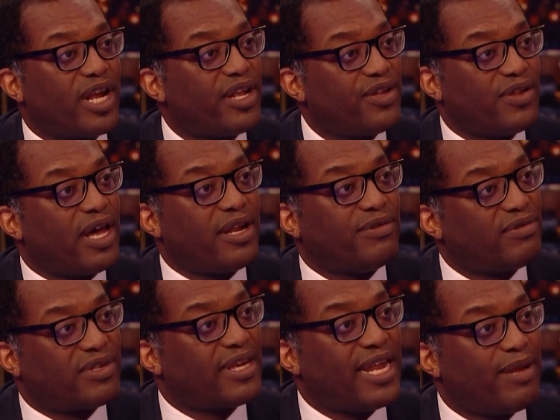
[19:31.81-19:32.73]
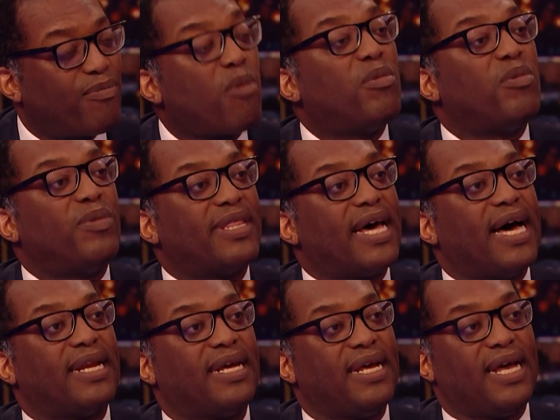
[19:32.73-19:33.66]
I don't see any problem with
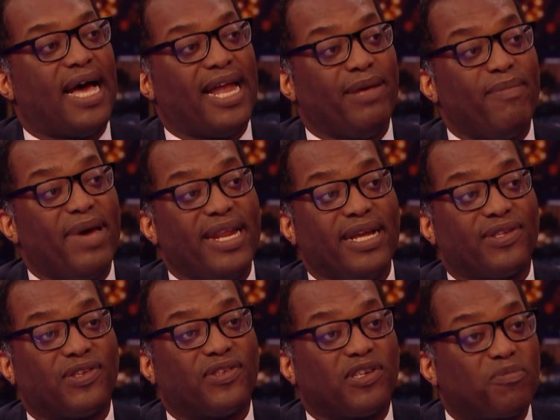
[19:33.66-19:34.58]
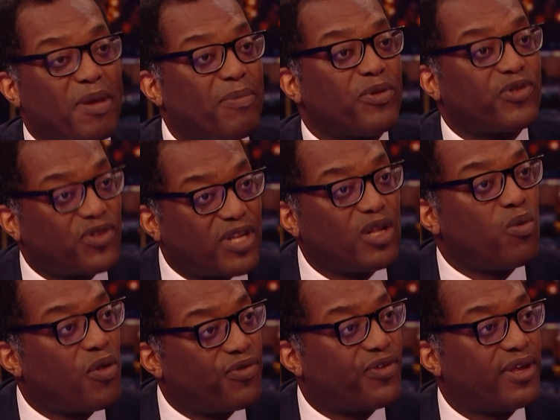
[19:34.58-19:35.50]
that. And in many instances, people still
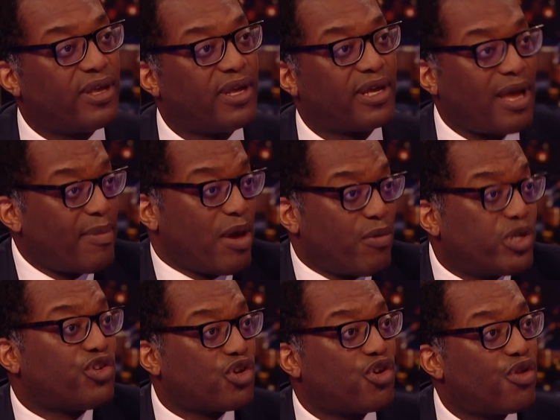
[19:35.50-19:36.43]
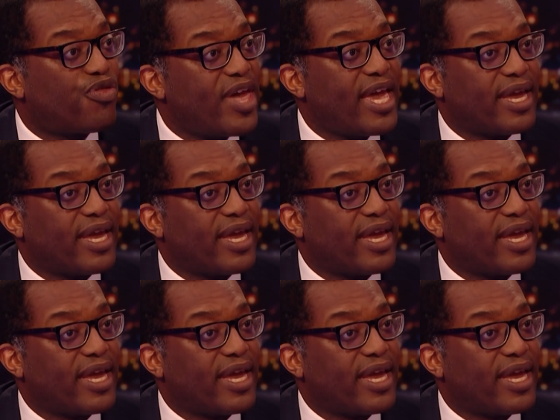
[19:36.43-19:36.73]
want to come here, which is a good thing.